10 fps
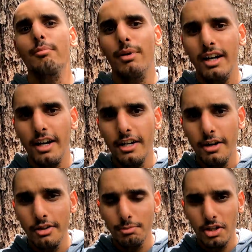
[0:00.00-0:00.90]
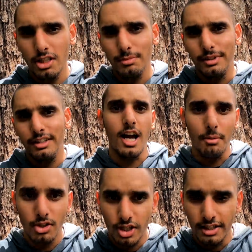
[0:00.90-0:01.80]
But I know it's possible. I
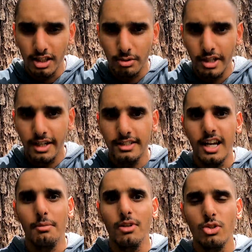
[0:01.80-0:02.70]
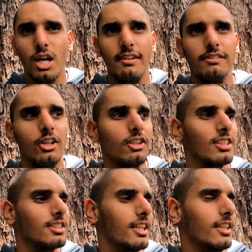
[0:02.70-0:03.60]
watch other creators, I watch travel
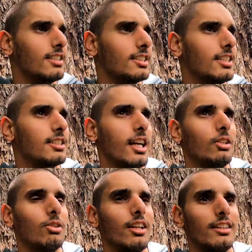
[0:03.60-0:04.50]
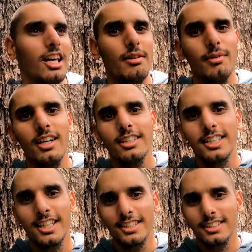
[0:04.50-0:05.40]
vloggers, and in a sense, I look at them,
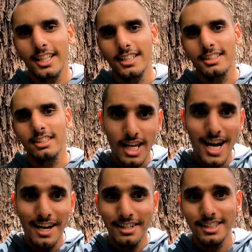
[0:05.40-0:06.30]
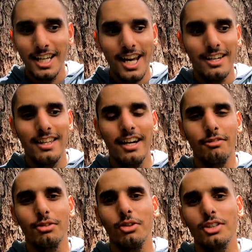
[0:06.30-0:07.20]
see their success. I understand that,
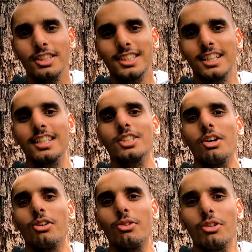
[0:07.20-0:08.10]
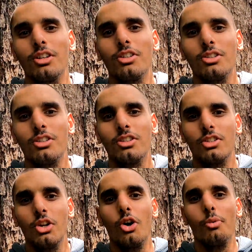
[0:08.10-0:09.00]
of course, it's like, it's not good
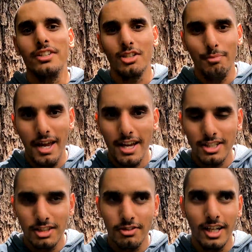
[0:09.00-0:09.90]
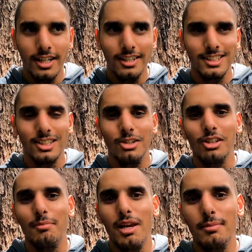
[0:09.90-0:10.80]
to always compare yourself to others, to
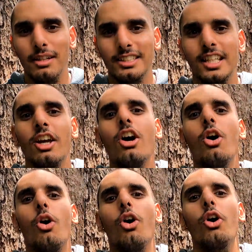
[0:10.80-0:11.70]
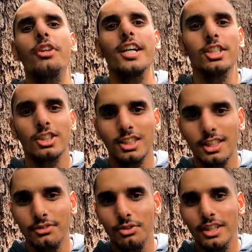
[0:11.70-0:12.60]
look at people and say, oh, they're so
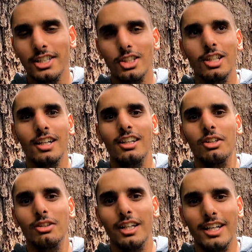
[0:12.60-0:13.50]
successful, they're so lucky, all that.